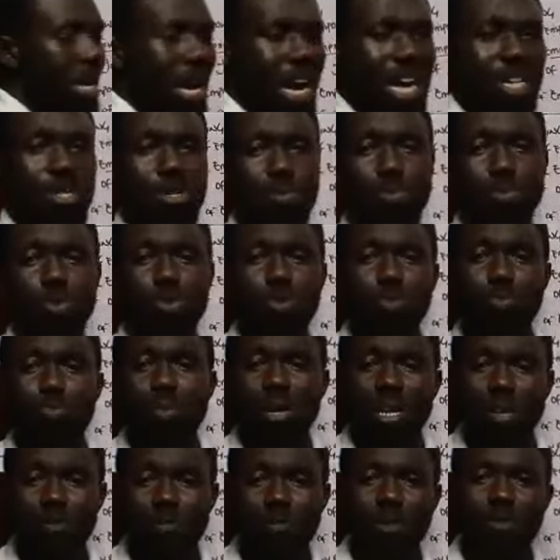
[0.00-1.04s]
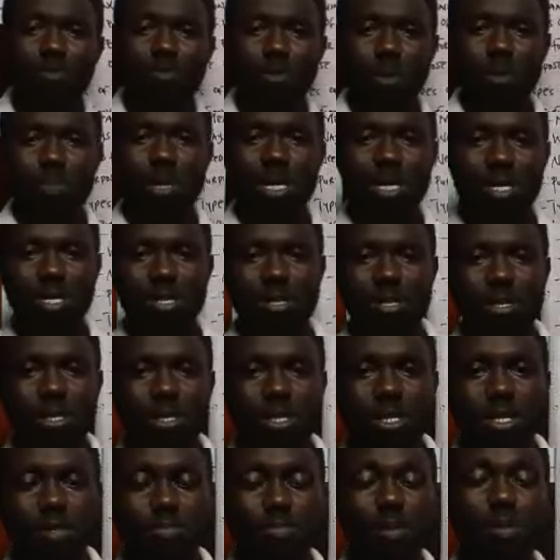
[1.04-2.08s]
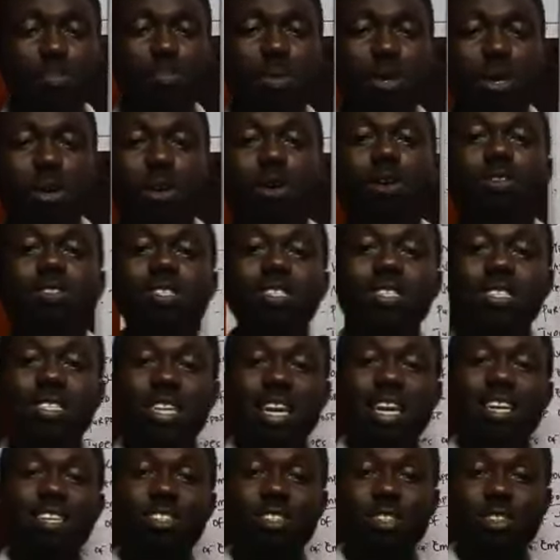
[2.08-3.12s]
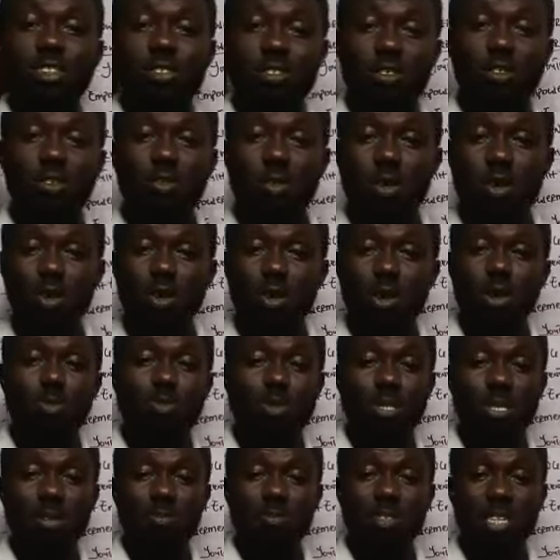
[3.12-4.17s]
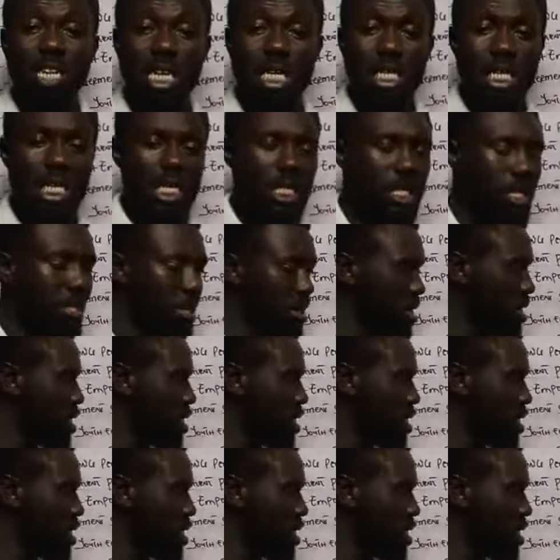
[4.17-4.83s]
are supposed to benefit from it, but because there is corruptive tendency,